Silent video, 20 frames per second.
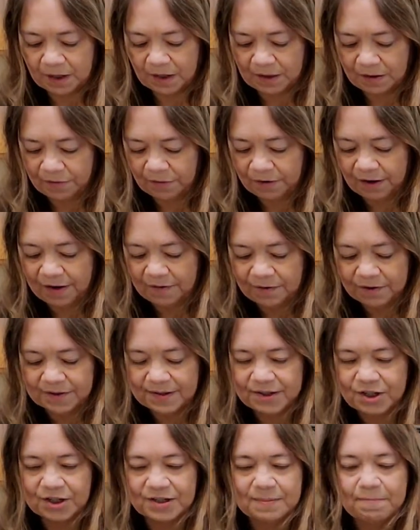flavors
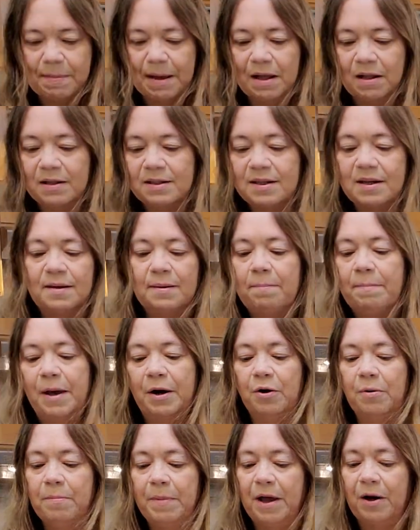just meld better
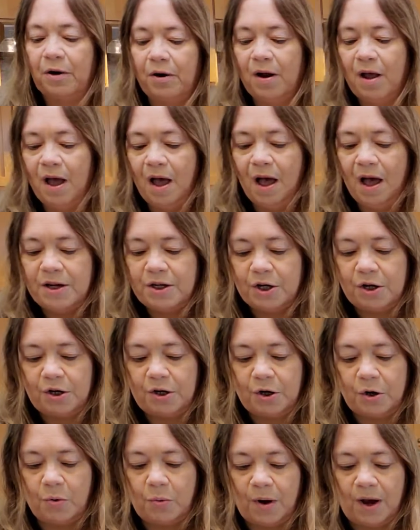and better. Didn't
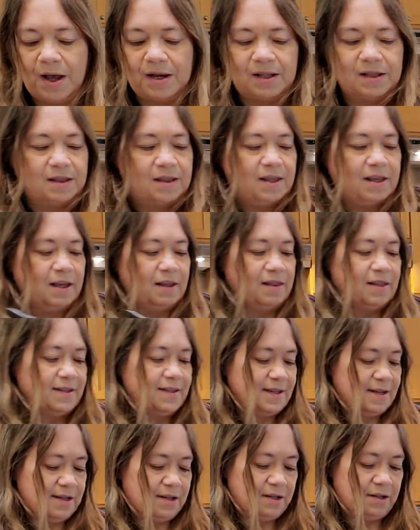know why I didn't think of this
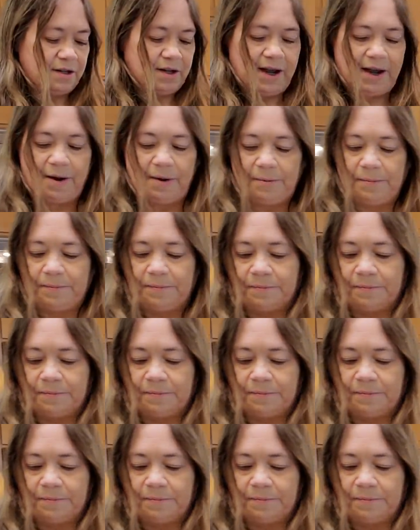until now.